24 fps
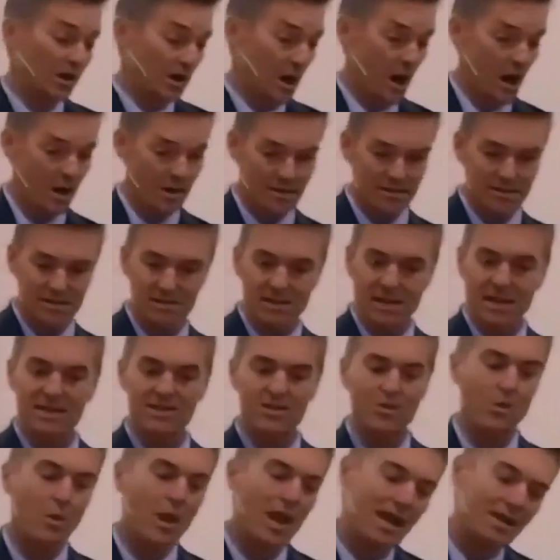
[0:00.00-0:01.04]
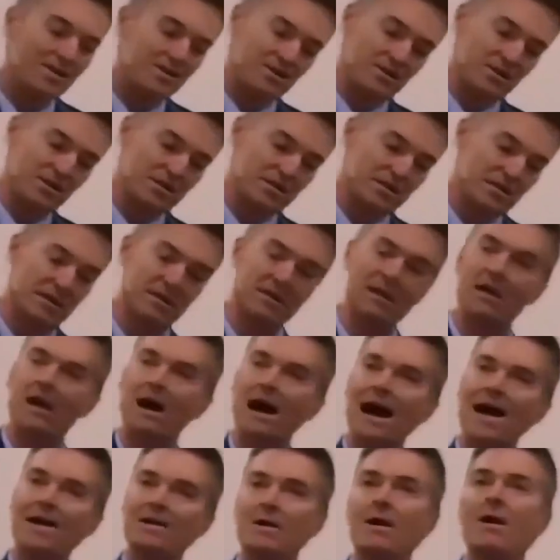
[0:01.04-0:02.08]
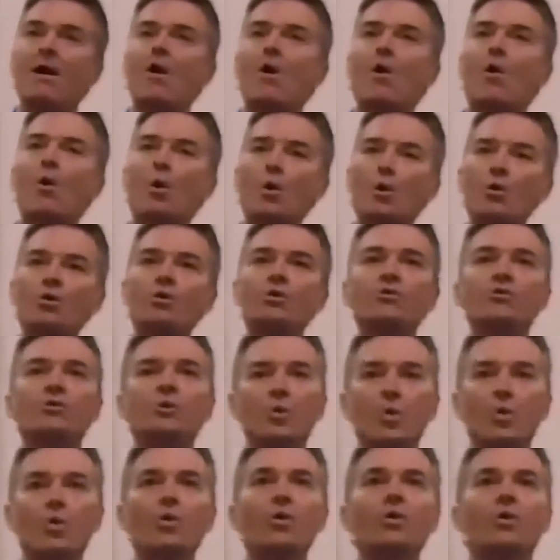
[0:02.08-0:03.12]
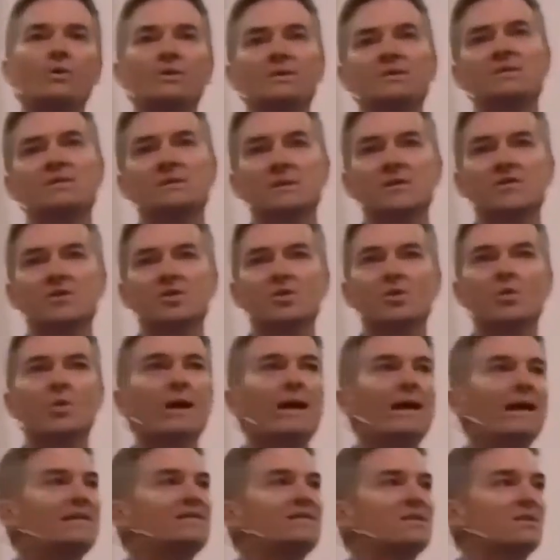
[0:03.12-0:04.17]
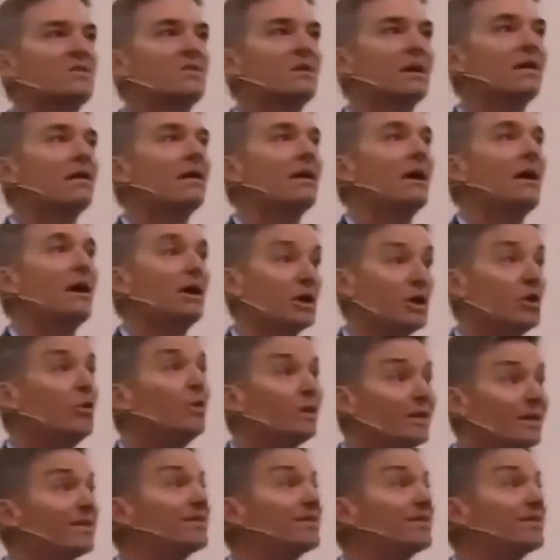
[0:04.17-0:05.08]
an honest day's wages, and God ordered the world in such a way so that you would